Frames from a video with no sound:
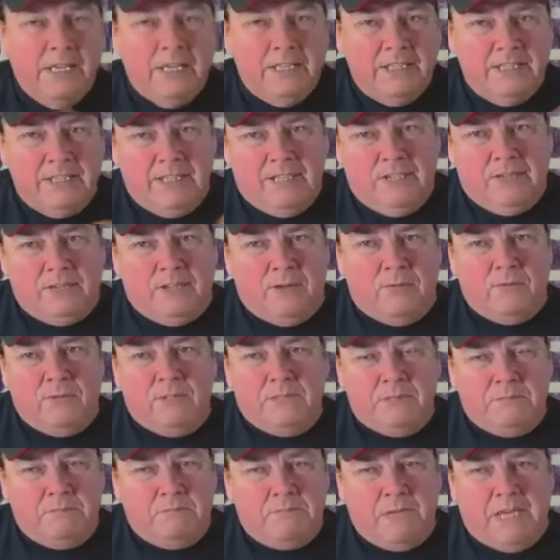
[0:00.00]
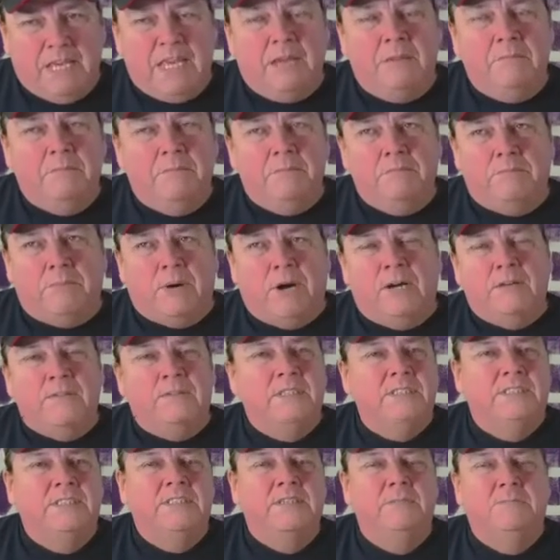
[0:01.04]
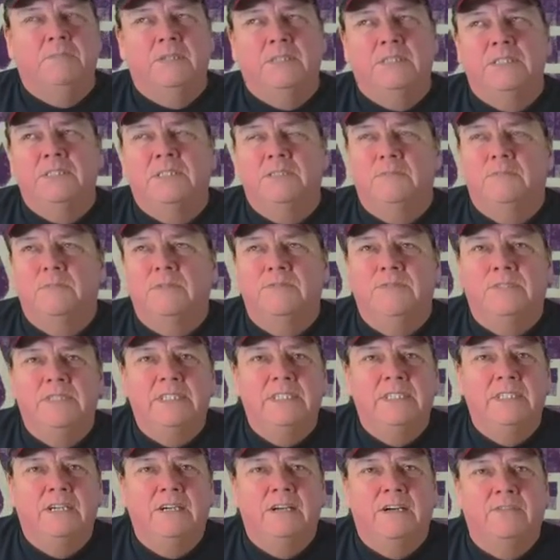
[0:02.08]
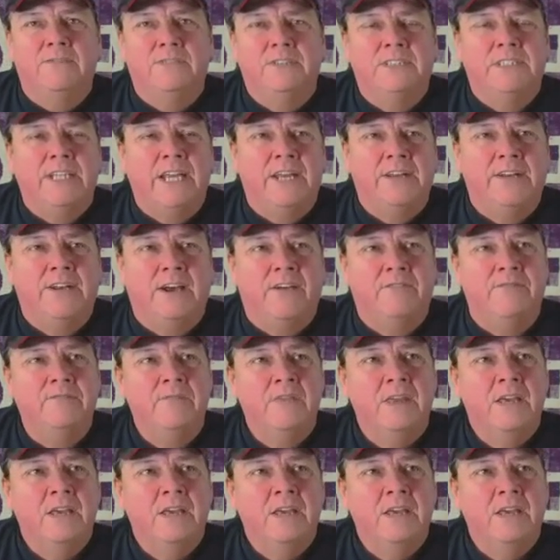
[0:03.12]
you know, that became part of the symbolism of the, uh, of the standoff,